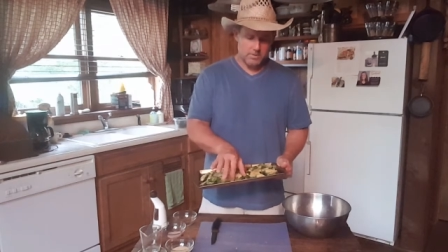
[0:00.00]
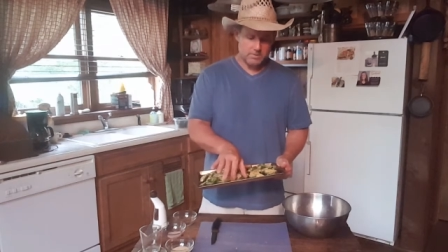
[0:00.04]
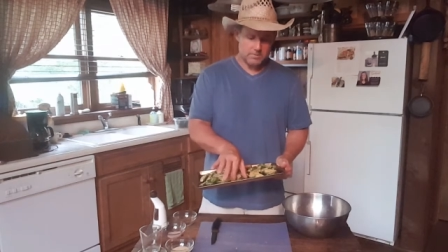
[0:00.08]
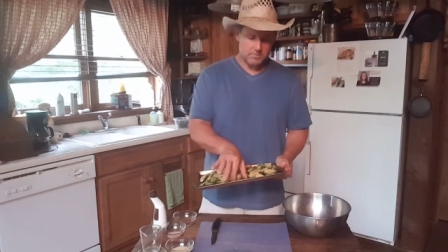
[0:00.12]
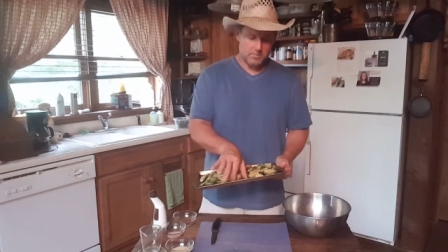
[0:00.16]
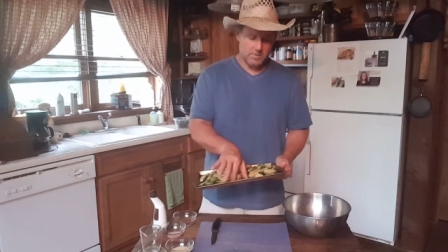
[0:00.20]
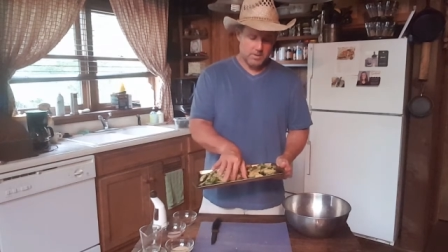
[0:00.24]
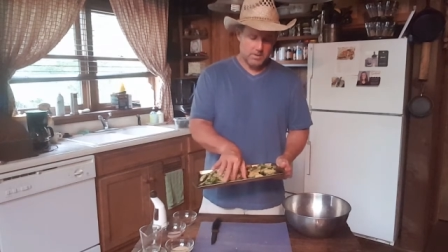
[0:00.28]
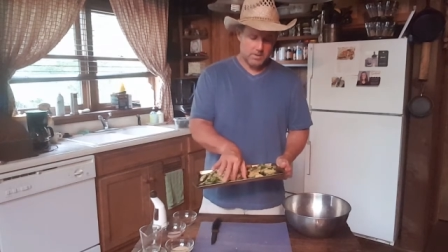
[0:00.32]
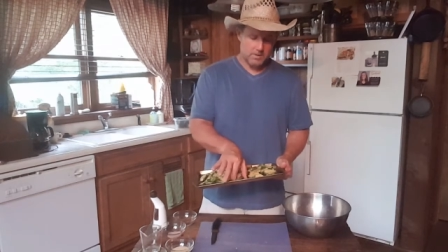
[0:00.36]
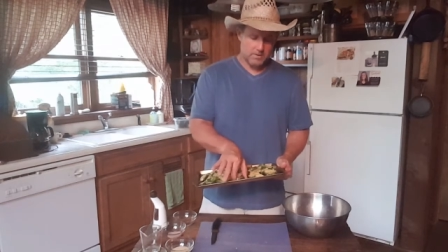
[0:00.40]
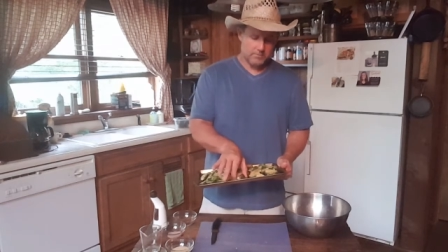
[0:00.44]
as
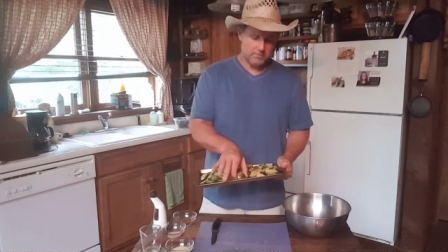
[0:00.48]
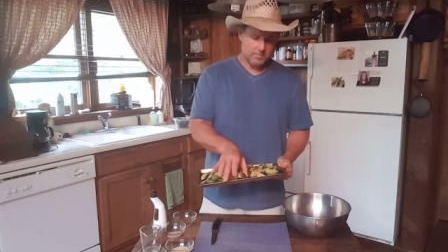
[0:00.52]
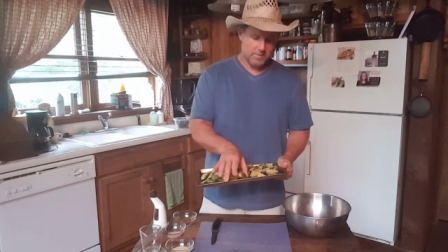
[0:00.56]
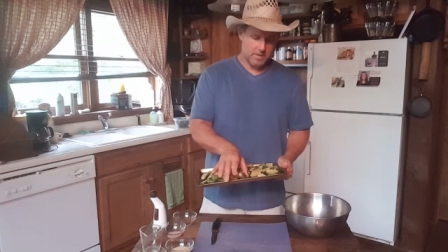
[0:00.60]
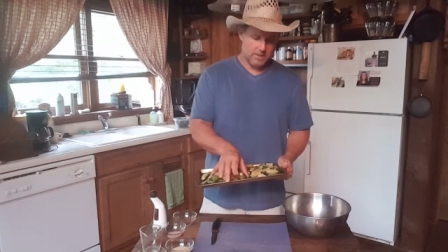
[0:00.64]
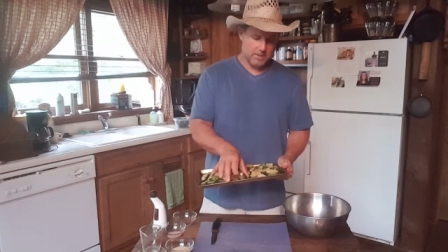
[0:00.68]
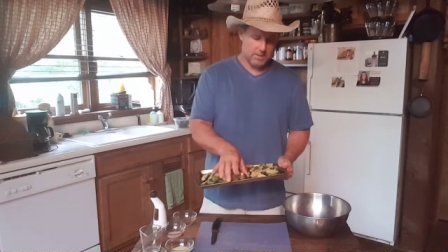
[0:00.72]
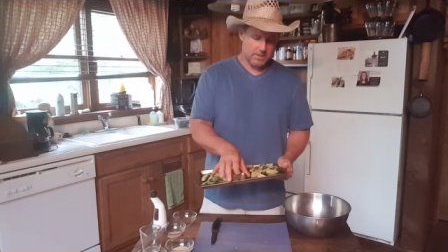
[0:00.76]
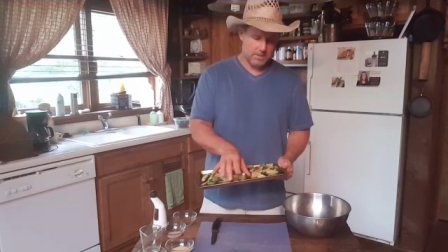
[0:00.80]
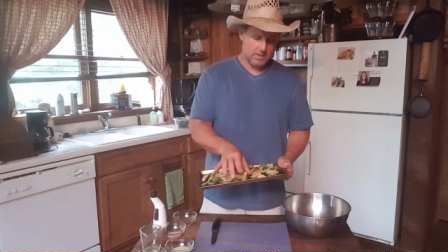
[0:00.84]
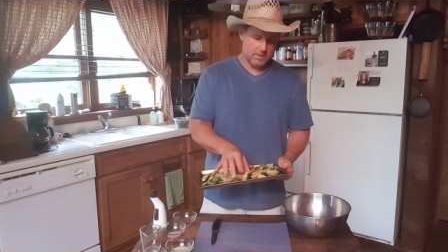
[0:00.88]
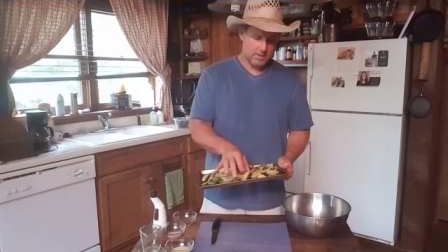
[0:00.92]
many of them
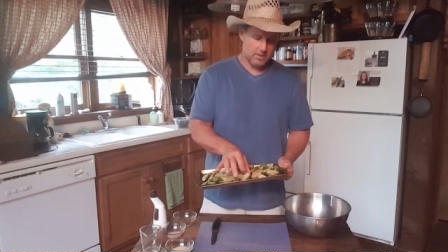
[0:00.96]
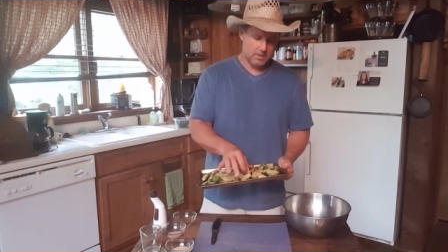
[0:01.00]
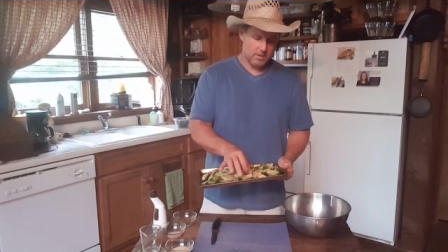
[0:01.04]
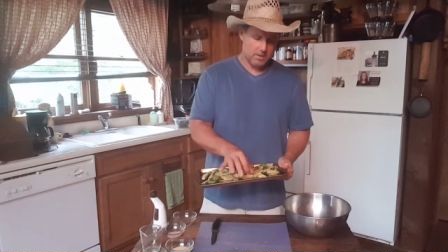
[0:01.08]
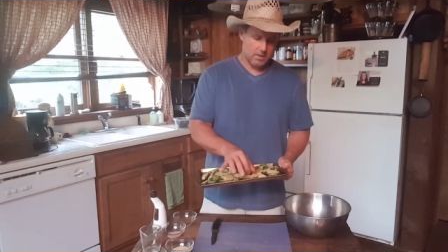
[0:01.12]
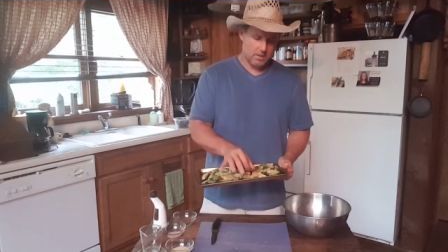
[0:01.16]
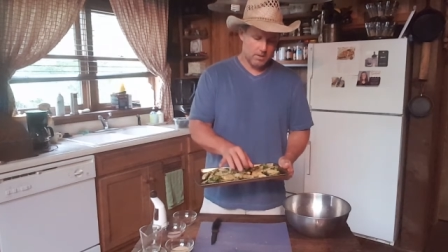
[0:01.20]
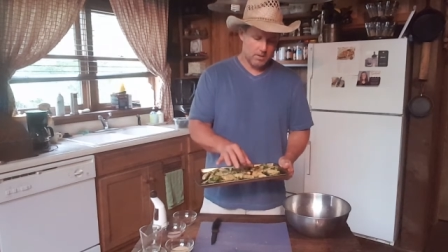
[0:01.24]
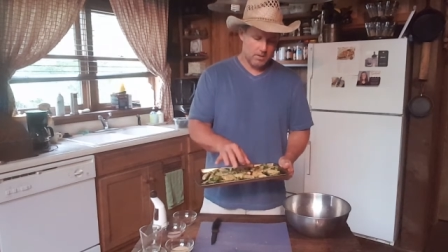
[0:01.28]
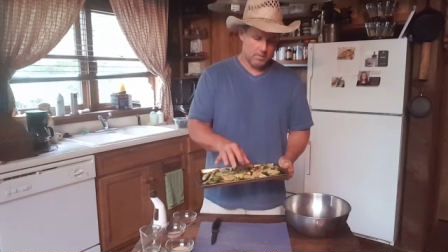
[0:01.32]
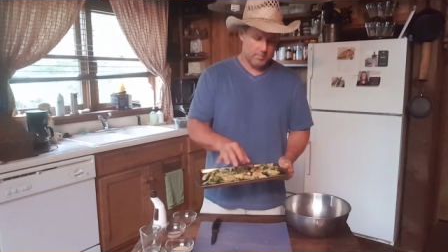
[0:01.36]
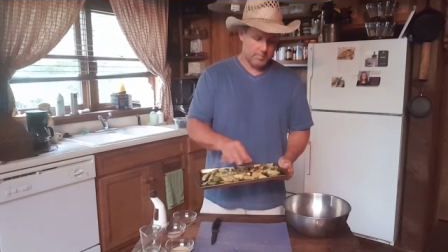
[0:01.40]
I can
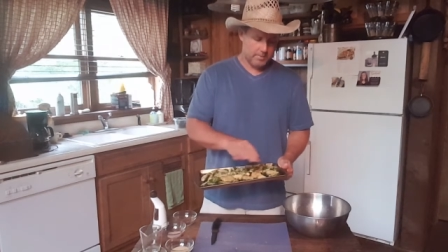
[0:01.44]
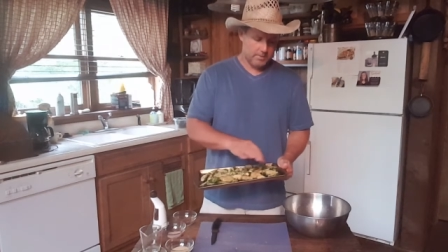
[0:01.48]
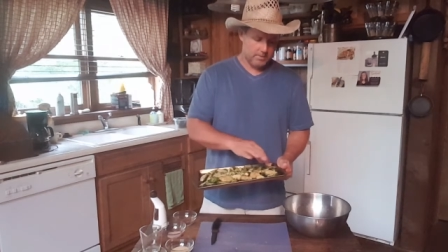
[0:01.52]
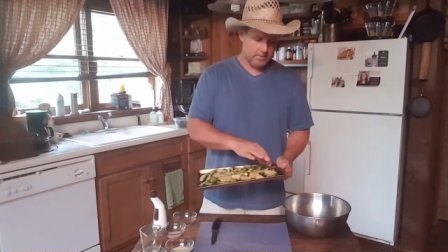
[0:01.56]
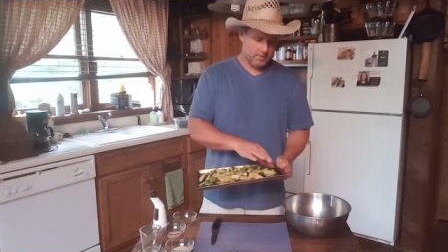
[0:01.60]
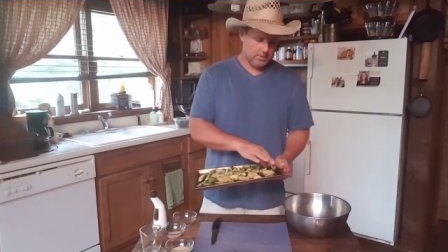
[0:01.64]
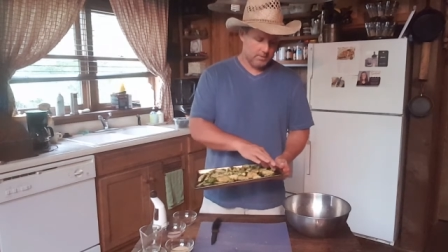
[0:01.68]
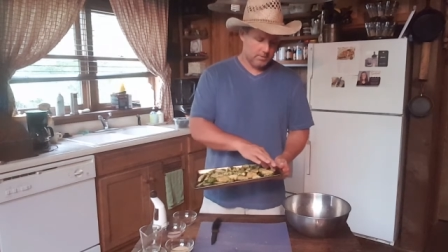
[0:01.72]
up,